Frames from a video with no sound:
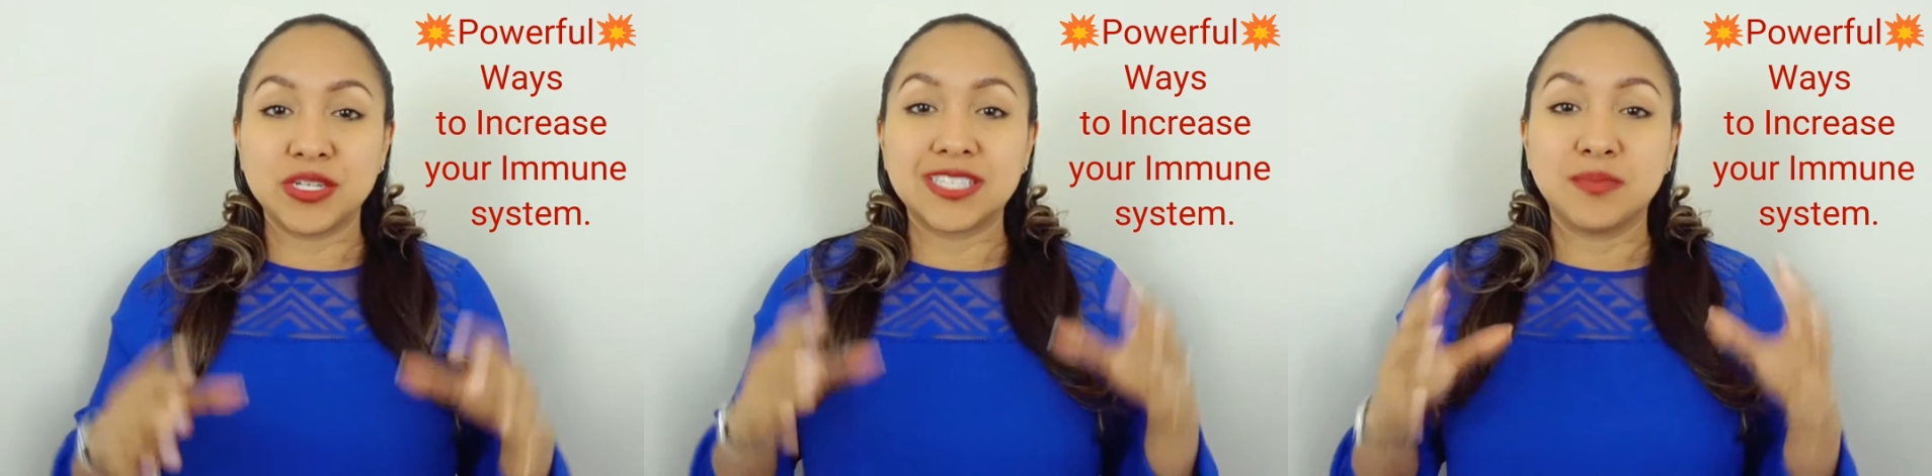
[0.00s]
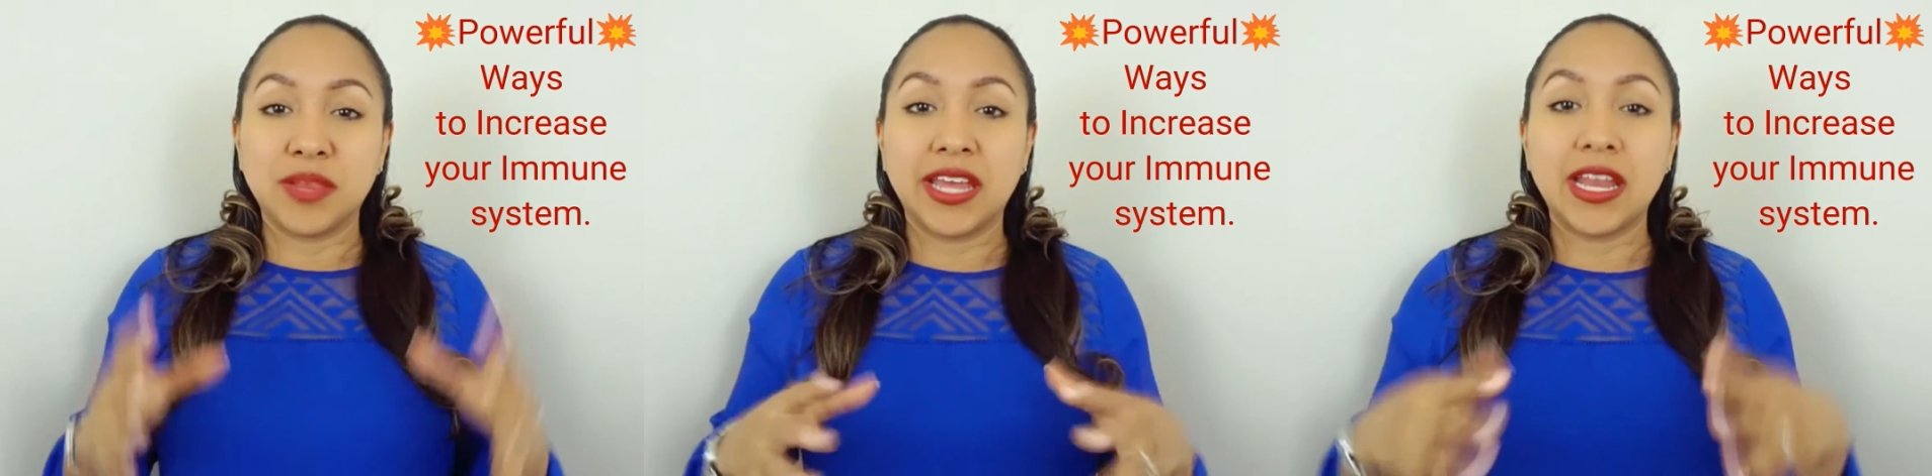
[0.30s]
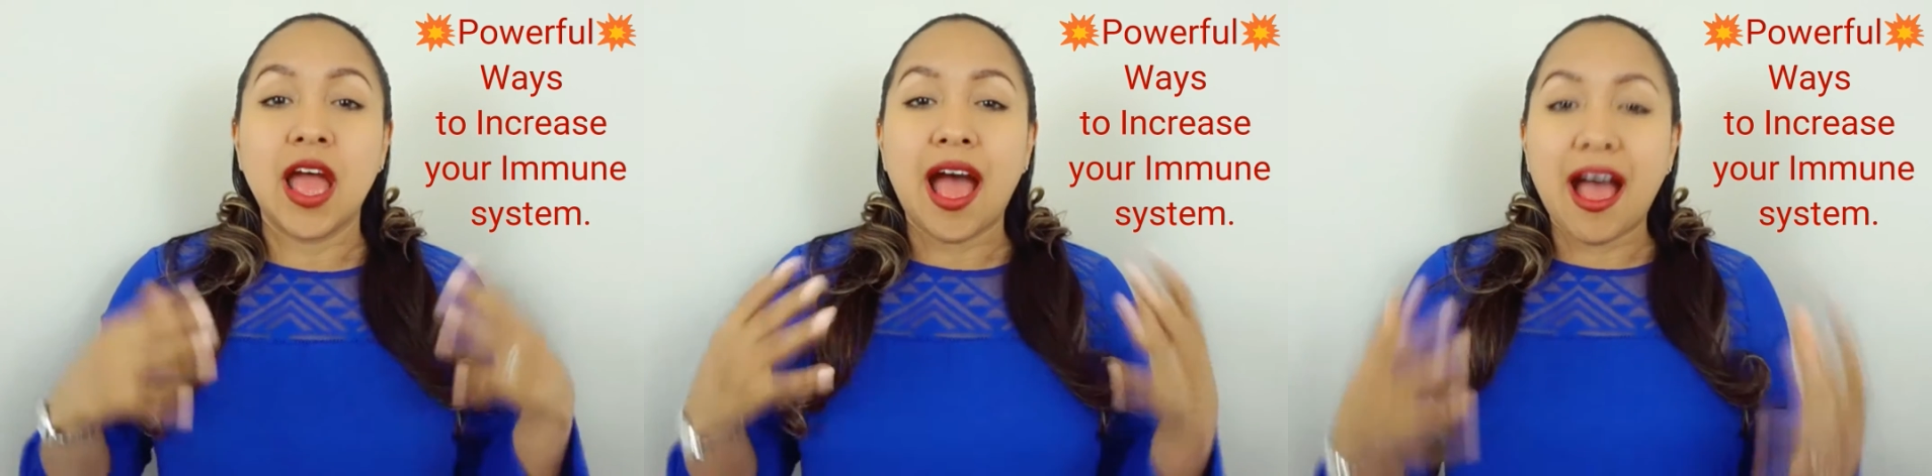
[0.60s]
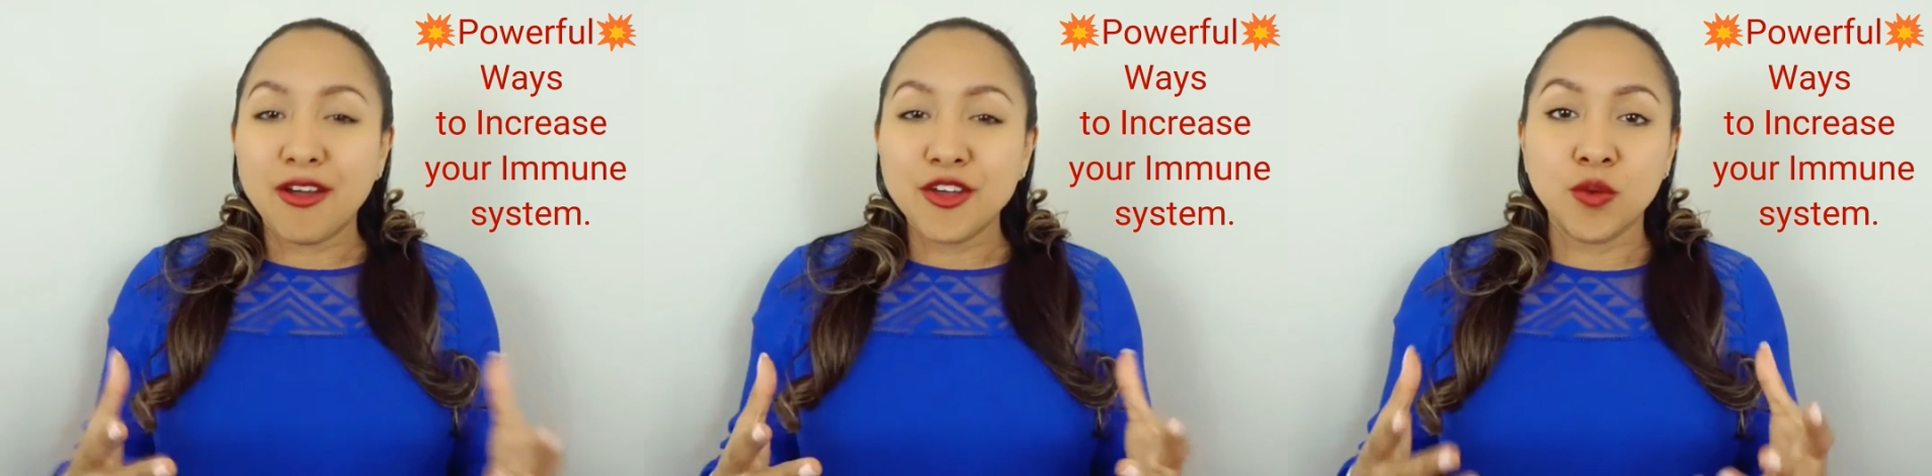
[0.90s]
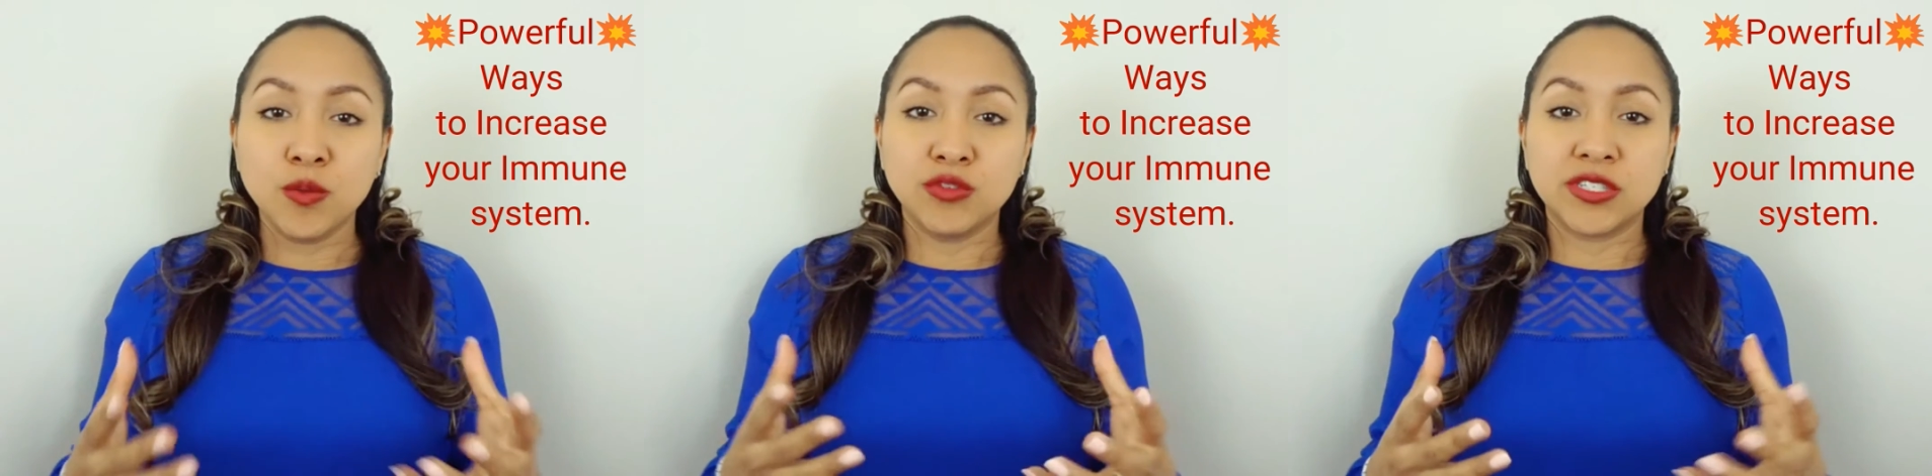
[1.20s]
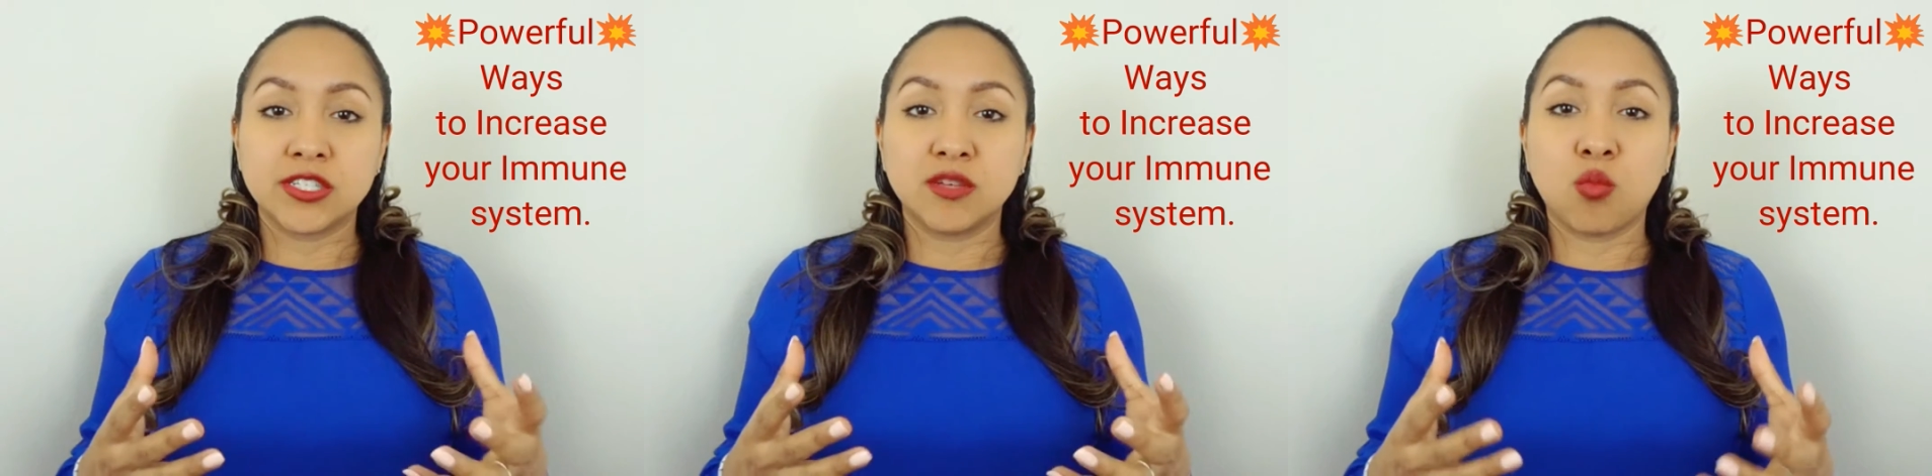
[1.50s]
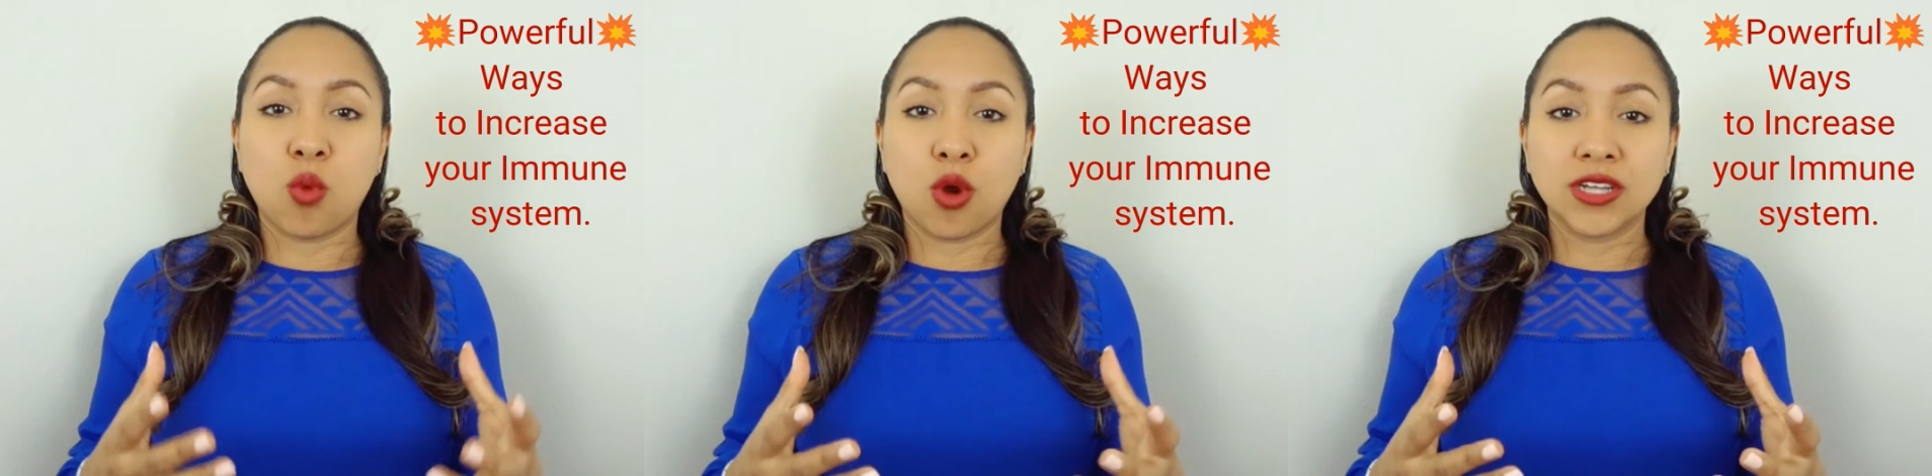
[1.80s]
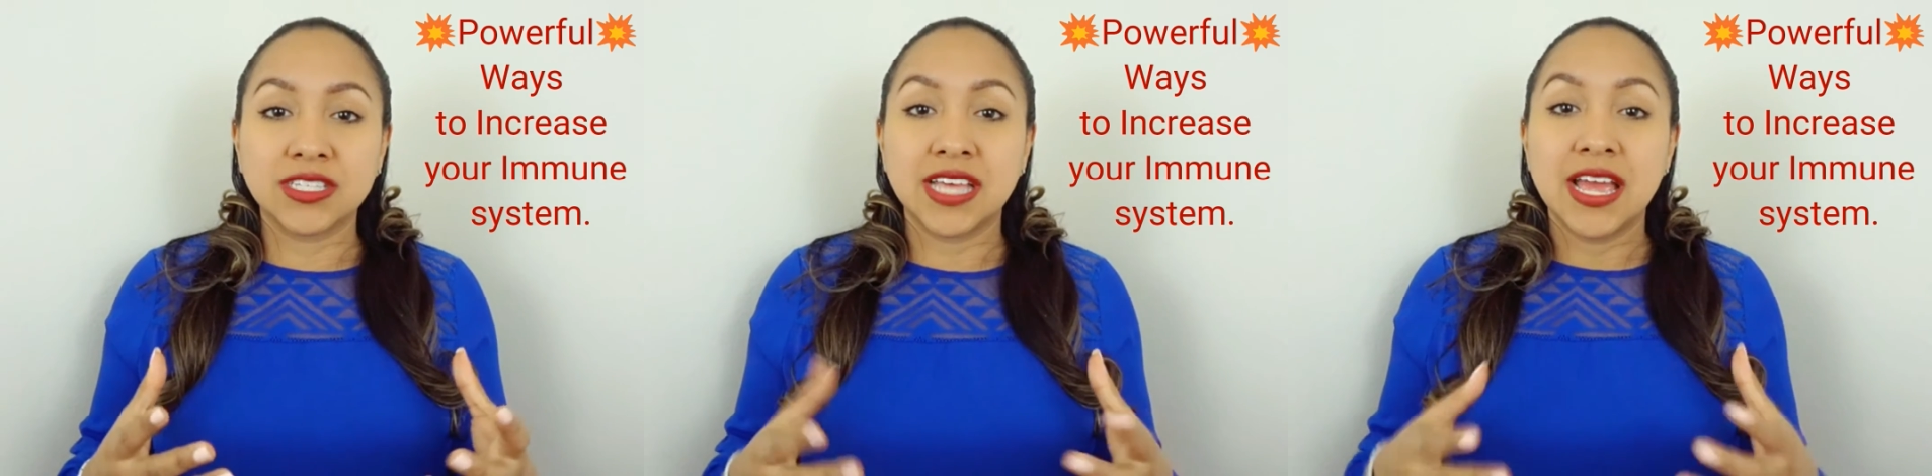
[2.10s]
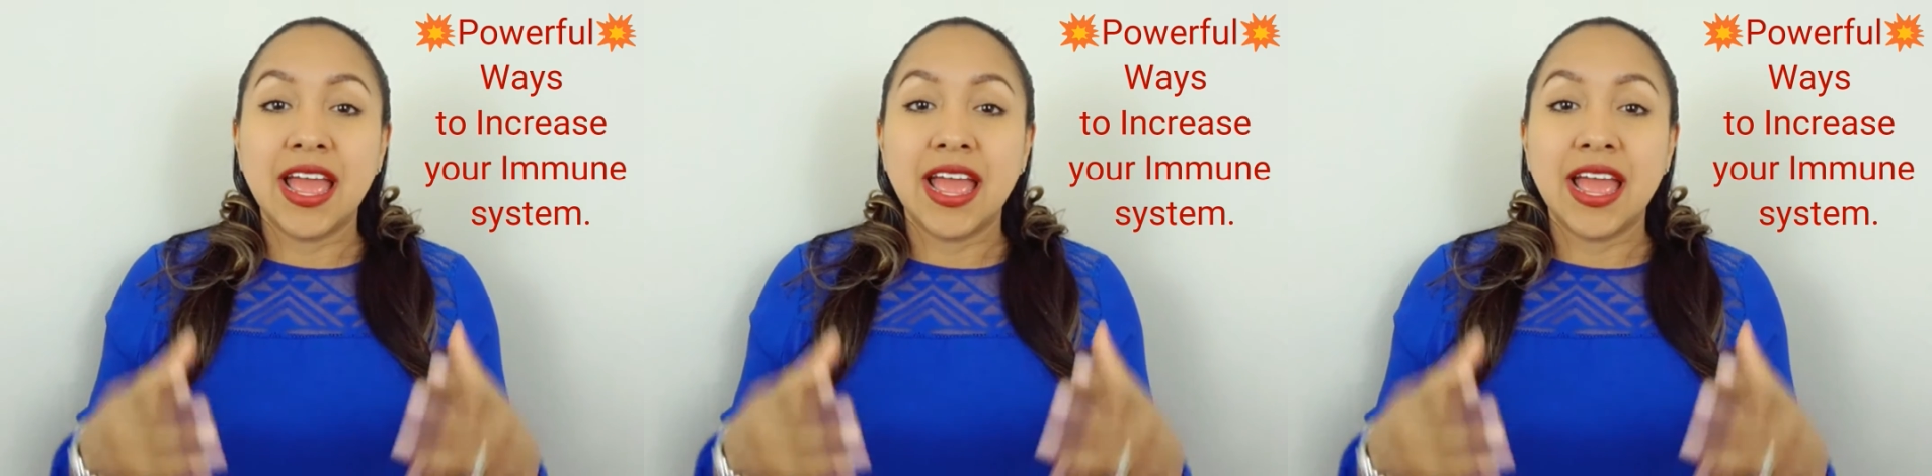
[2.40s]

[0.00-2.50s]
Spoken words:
explain how your immune system works